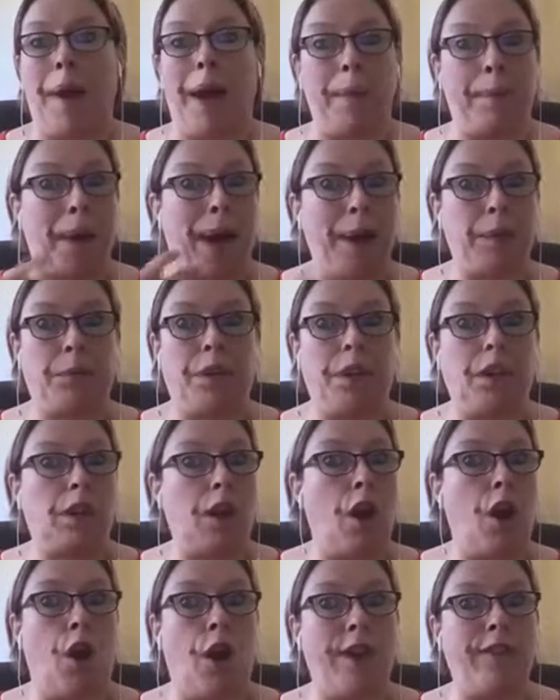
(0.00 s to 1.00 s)
perhaps it's a
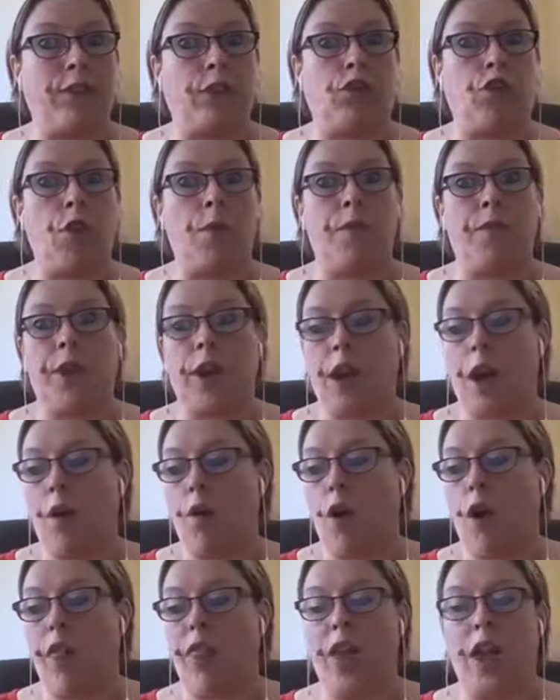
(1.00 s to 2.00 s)
live stream video
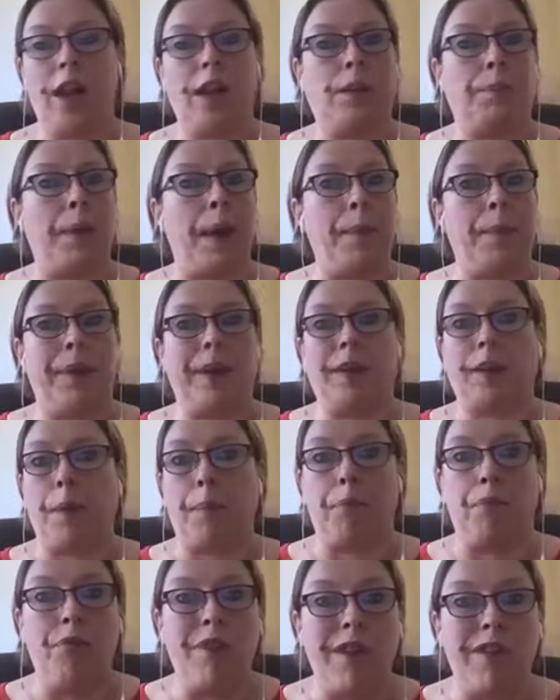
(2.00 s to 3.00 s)
like this, maybe it's a
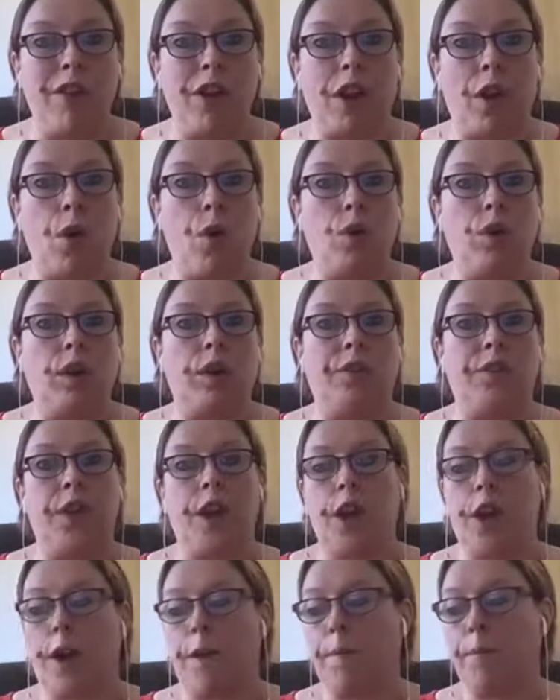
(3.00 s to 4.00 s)
pre-recorded
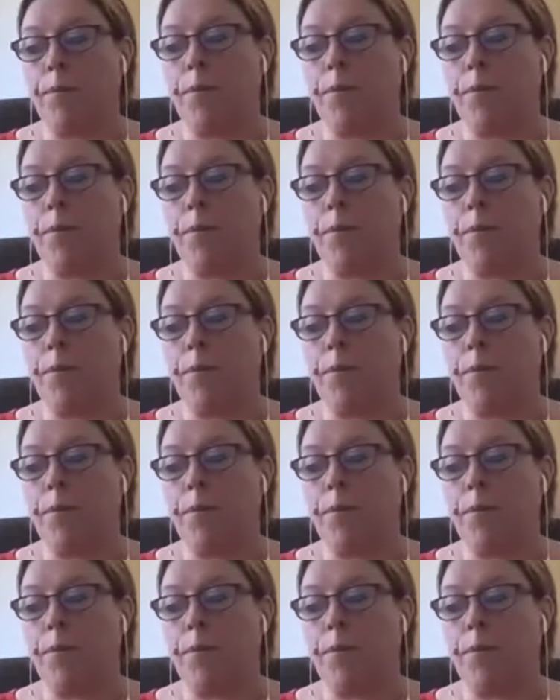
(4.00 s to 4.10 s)
video.